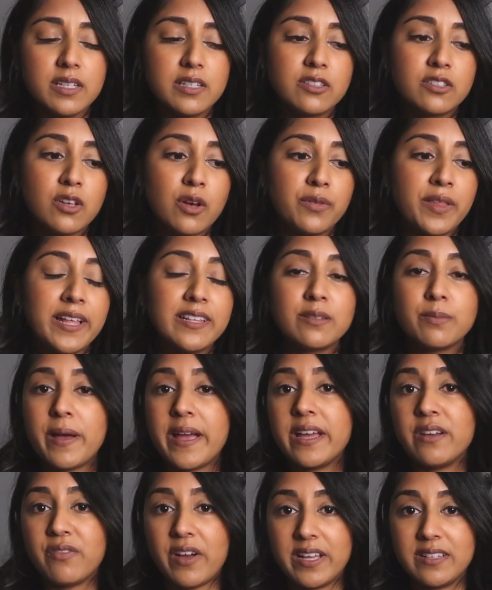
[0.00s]
So that's
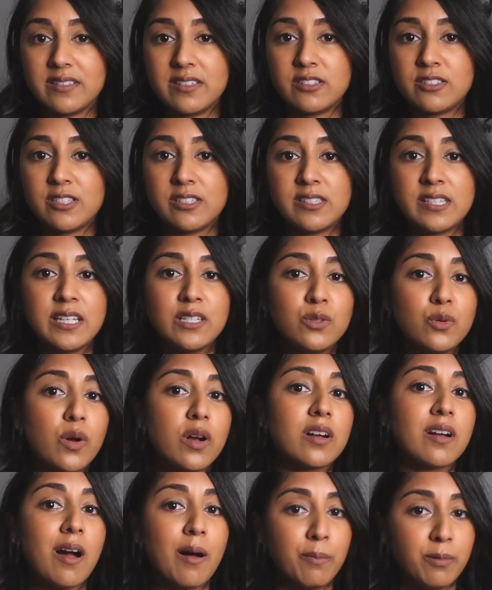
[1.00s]
my advice, is just stick
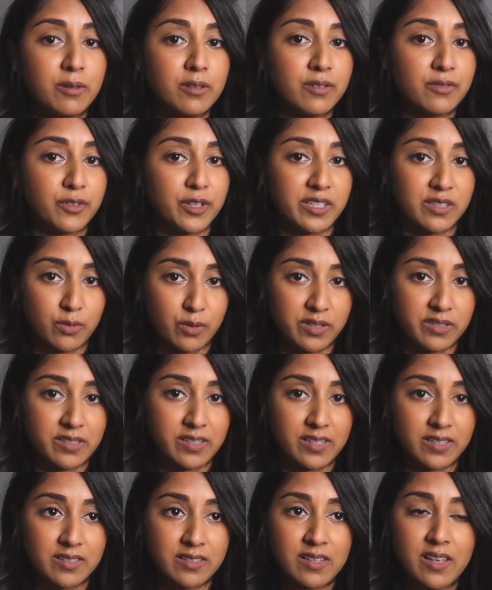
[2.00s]
to a couple of
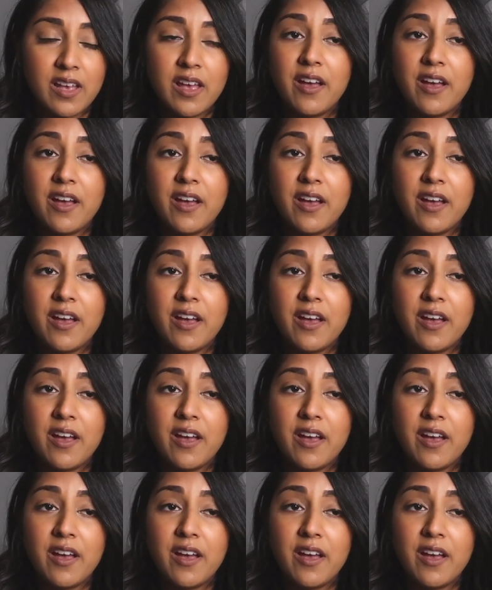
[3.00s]
resources.